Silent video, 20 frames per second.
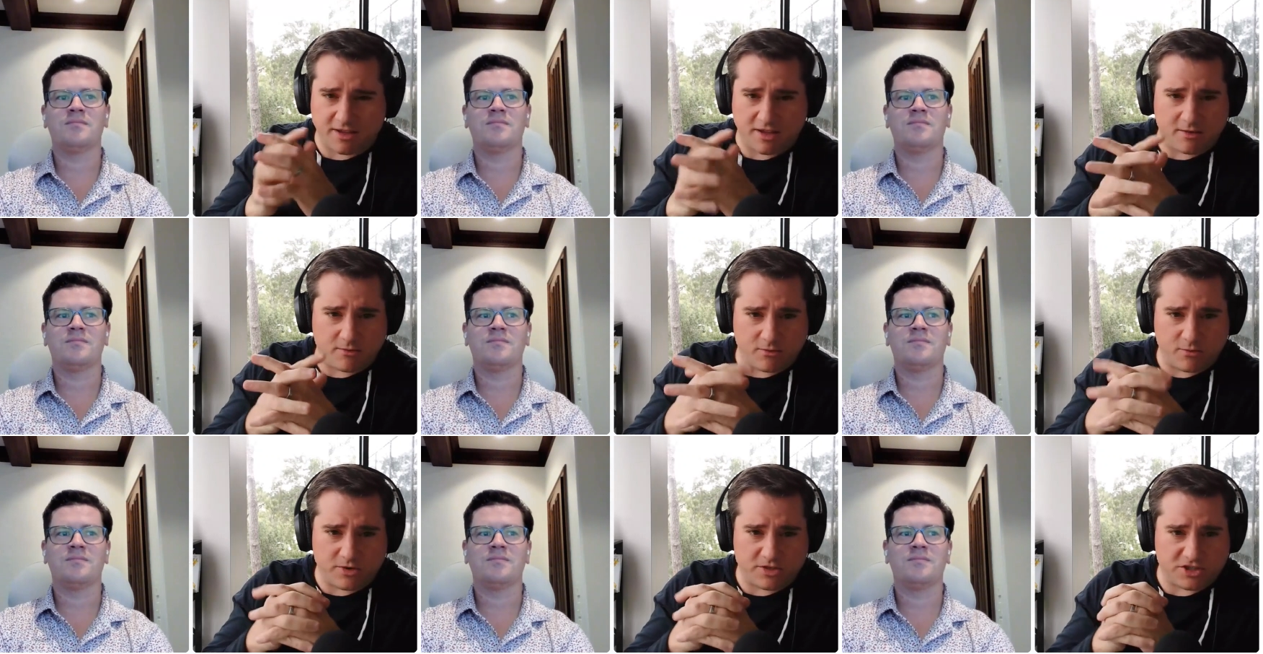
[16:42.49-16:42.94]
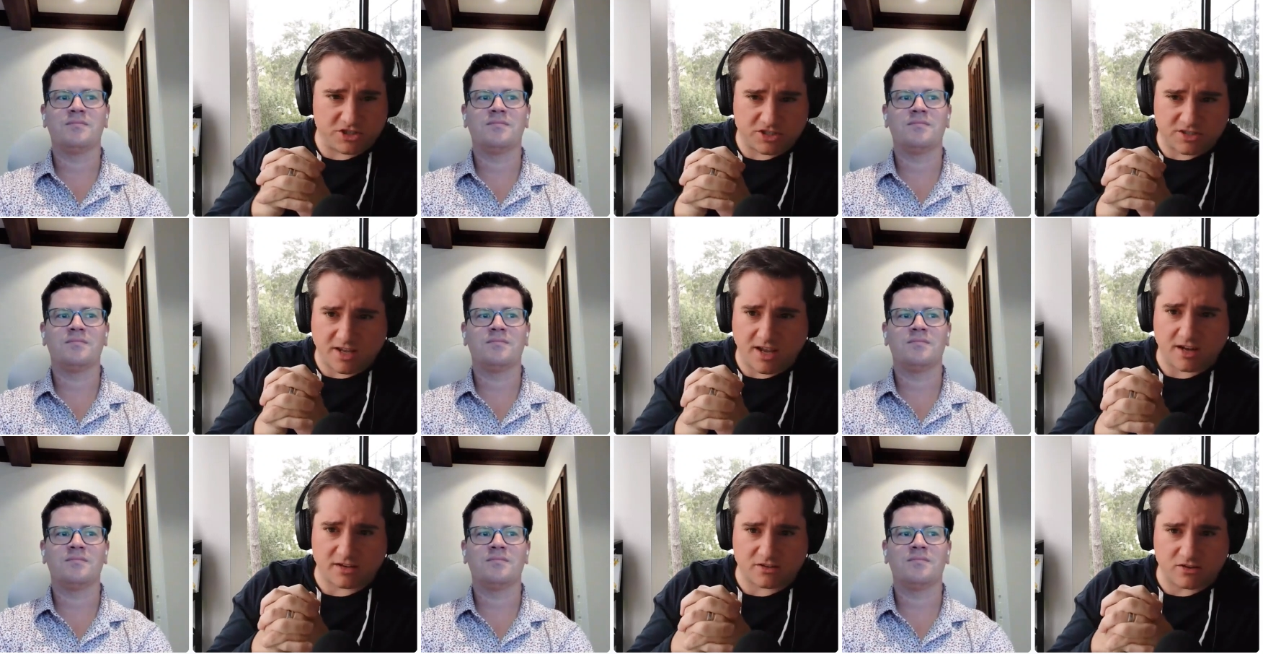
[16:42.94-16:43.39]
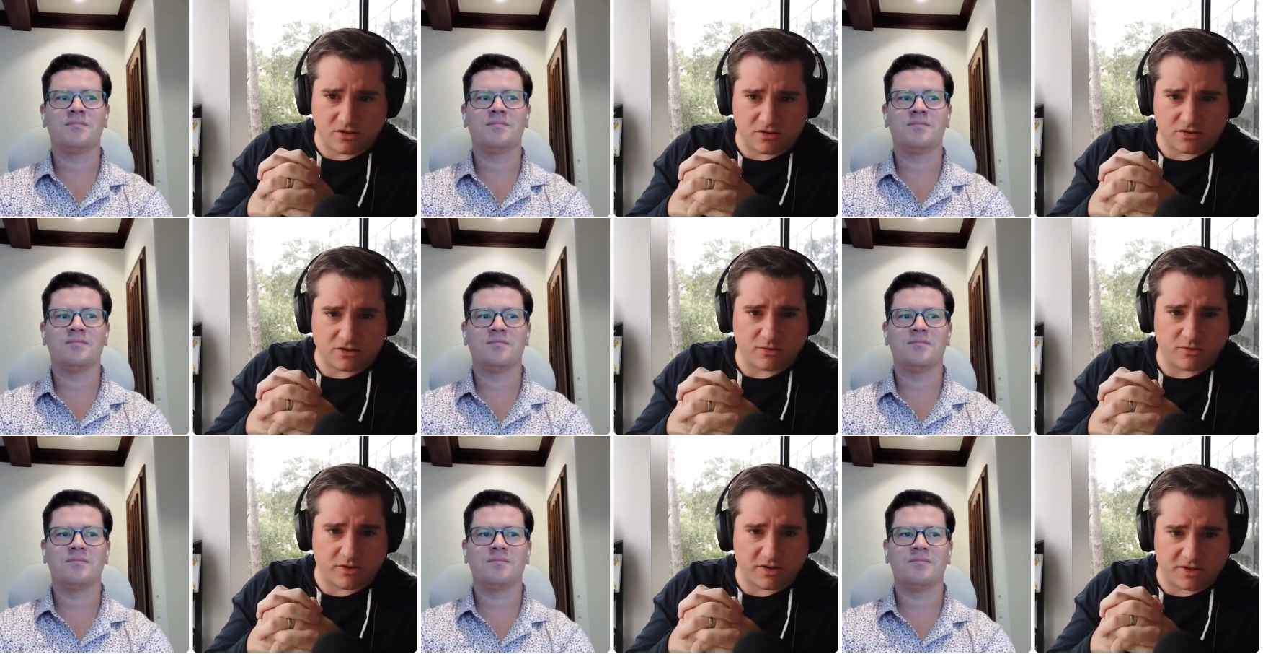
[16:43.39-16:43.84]
Speaker 1: that we just tacked
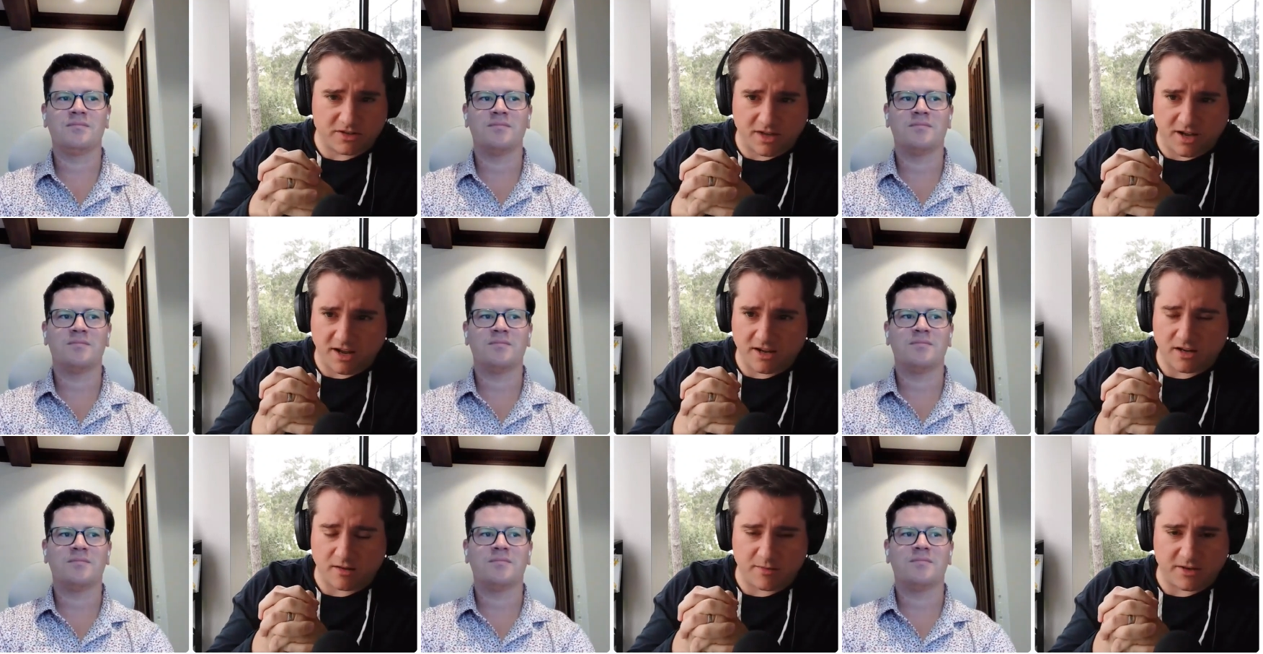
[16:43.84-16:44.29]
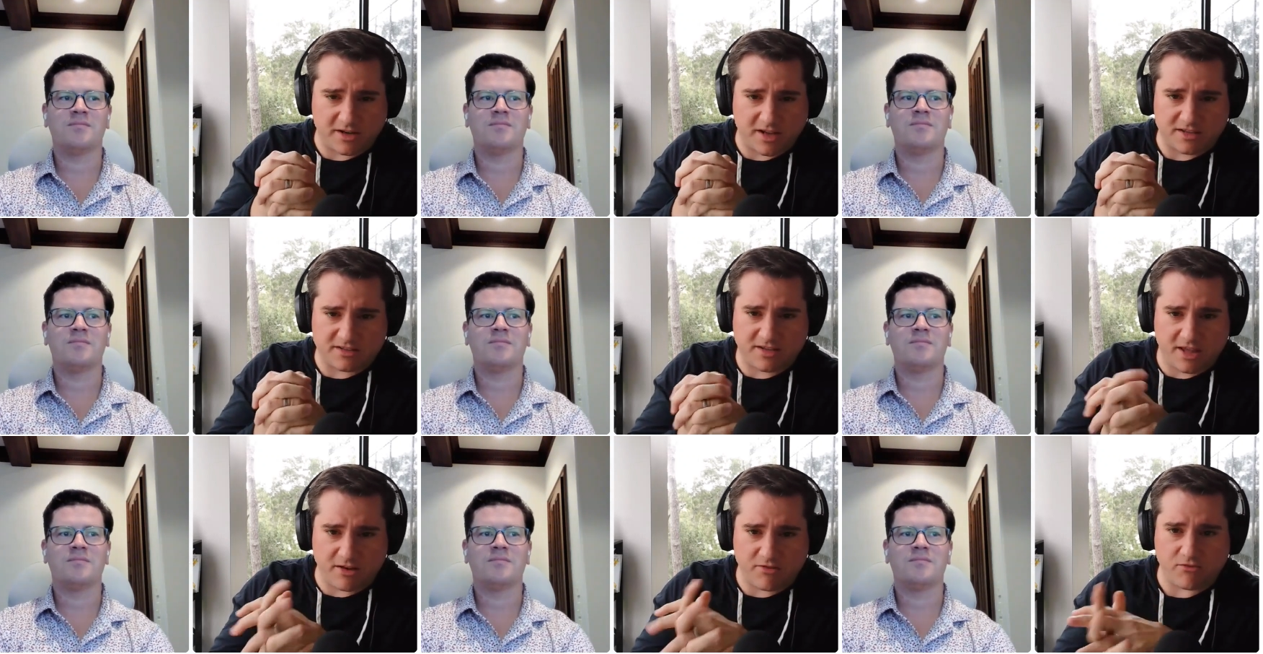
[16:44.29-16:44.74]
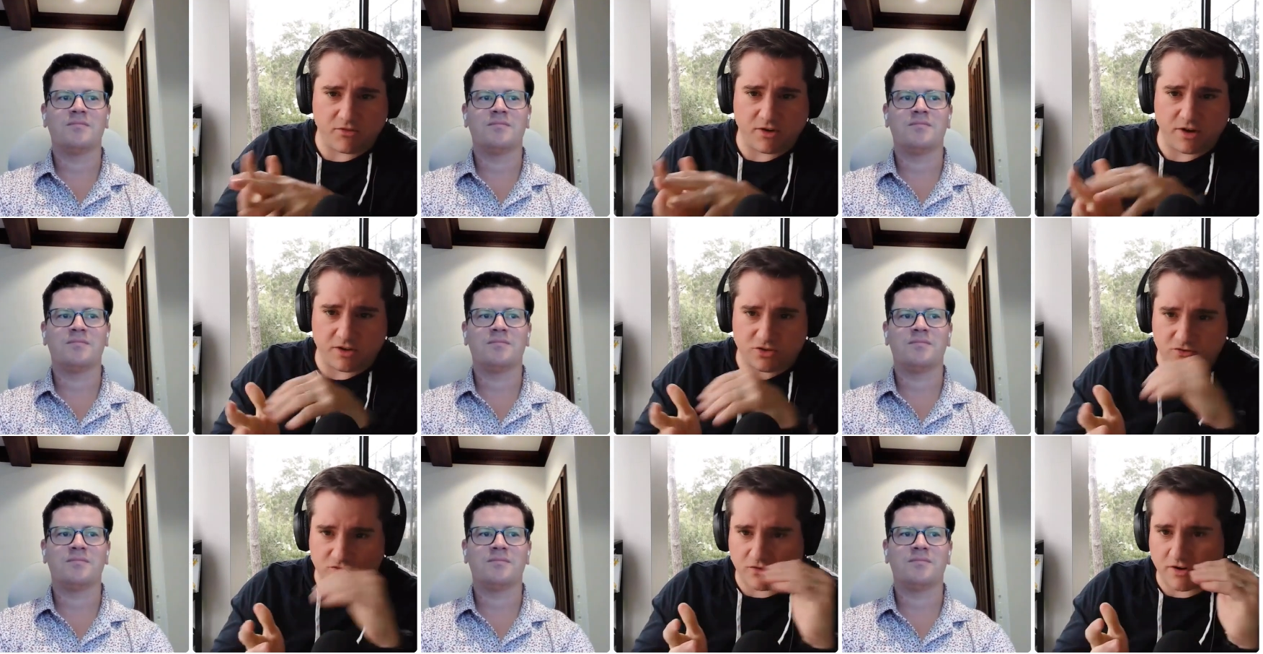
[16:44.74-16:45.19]
onto our debt. I mean, as they
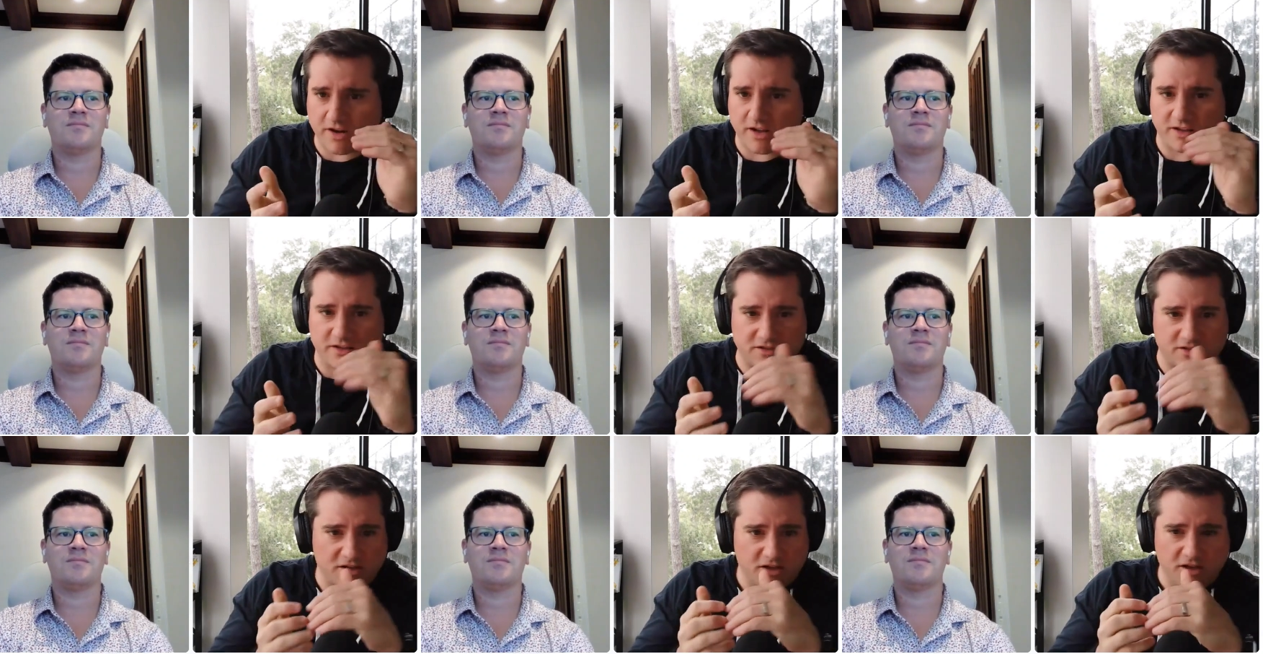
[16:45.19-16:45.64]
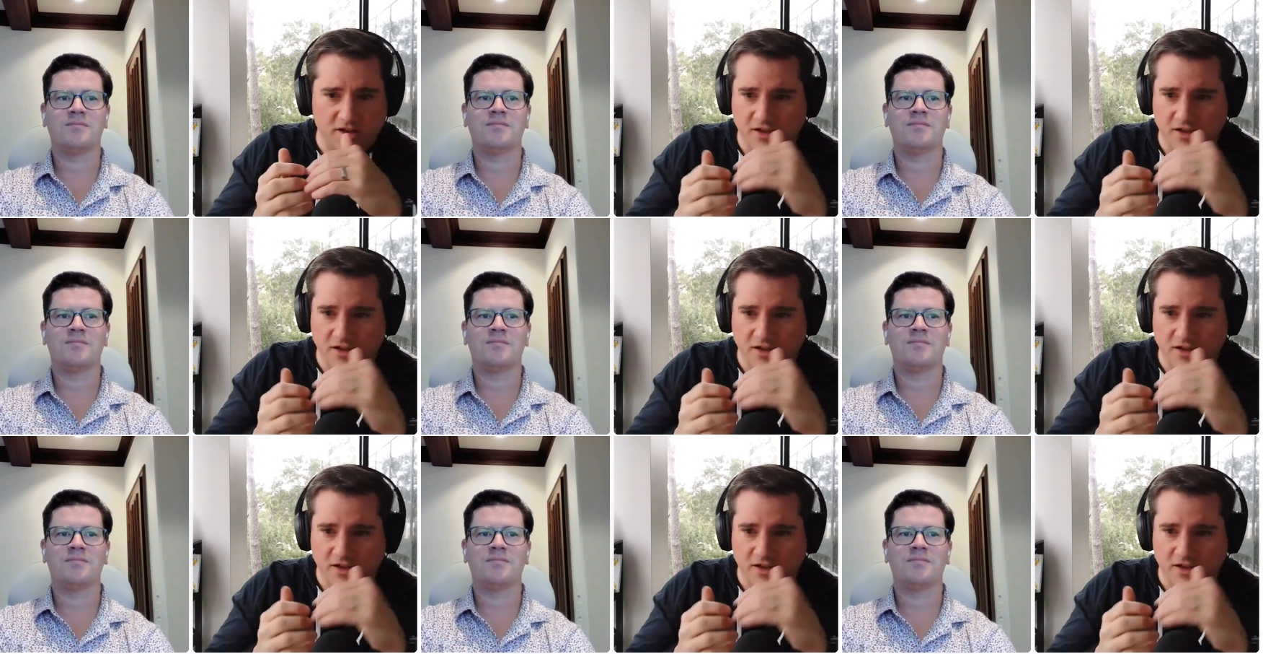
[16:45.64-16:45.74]
raise rates,